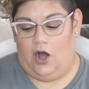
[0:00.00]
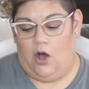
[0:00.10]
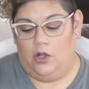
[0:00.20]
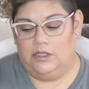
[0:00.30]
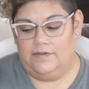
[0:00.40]

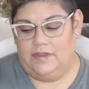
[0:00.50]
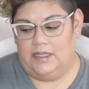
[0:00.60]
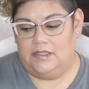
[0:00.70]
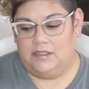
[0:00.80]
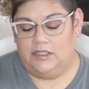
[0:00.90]
all of
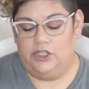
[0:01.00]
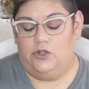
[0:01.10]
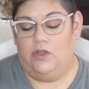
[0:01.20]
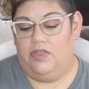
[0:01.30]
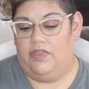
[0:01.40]
these
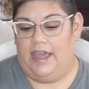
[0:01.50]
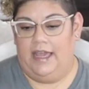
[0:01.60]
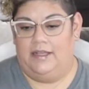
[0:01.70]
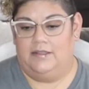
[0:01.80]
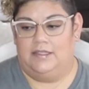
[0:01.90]
little
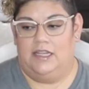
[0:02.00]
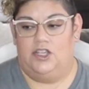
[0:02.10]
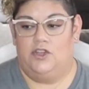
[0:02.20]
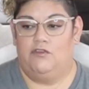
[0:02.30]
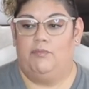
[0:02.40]
things
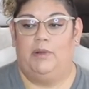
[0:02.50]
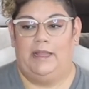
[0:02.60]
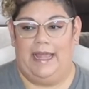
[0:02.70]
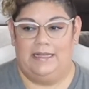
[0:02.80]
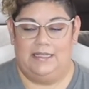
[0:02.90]
that you've
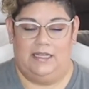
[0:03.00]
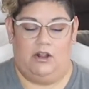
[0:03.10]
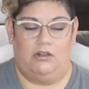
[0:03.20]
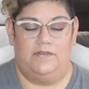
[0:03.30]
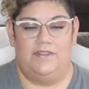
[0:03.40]
planted,
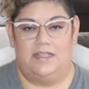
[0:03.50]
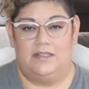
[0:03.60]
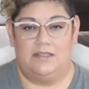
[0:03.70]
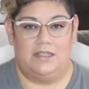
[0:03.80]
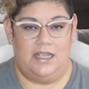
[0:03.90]
all of these
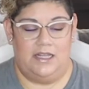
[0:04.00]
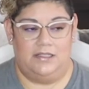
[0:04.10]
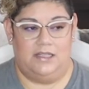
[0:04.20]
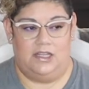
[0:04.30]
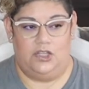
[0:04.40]

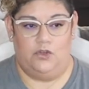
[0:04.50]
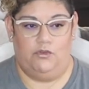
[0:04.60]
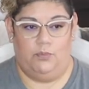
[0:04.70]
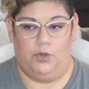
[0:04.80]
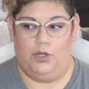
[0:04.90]
seeds that
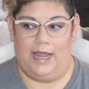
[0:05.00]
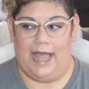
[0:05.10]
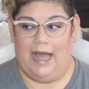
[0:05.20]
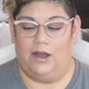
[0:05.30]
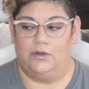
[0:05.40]
you've put
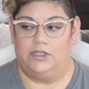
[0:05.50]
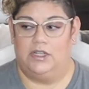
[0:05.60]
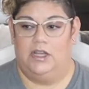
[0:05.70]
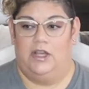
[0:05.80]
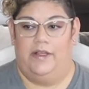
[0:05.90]
out,
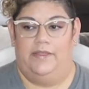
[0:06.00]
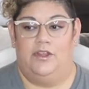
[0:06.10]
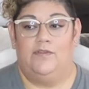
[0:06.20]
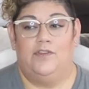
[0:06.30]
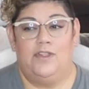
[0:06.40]

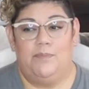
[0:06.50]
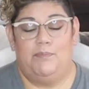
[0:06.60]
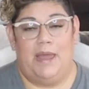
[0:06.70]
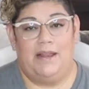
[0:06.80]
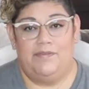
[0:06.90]
they're for the
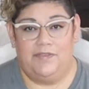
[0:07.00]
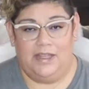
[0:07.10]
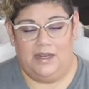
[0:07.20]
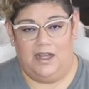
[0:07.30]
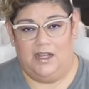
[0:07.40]

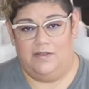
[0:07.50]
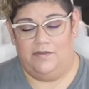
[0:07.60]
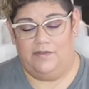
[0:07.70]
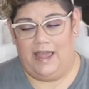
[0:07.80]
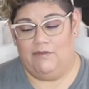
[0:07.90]
benefit
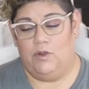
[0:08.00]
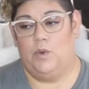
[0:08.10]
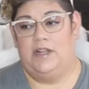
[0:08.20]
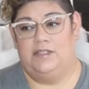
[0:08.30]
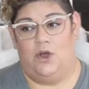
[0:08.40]
of
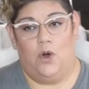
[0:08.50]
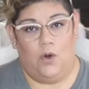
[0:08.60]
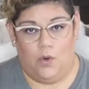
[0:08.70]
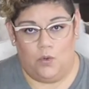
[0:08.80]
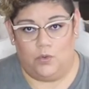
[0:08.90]
everyone as a
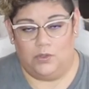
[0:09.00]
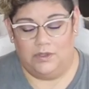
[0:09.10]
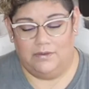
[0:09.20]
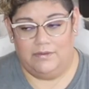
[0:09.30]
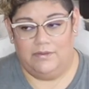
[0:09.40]
whole.
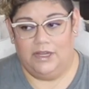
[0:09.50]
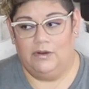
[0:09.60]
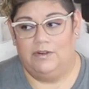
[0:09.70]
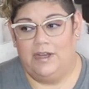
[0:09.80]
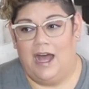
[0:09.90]

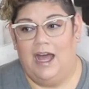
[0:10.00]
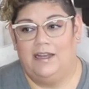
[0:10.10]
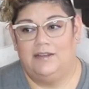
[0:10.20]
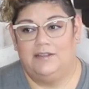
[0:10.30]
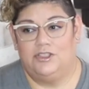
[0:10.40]
They're not
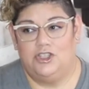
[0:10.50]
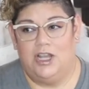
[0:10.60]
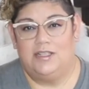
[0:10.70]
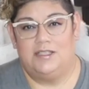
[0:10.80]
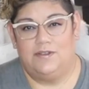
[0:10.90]

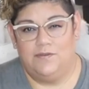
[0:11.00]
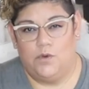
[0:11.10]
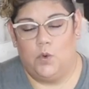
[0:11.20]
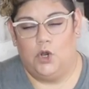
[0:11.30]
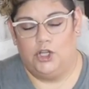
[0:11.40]
just
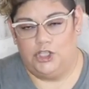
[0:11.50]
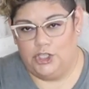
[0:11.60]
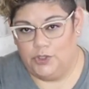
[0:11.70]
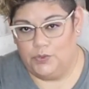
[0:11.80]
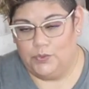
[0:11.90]
for
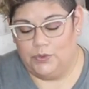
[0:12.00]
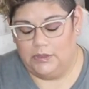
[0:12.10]
you,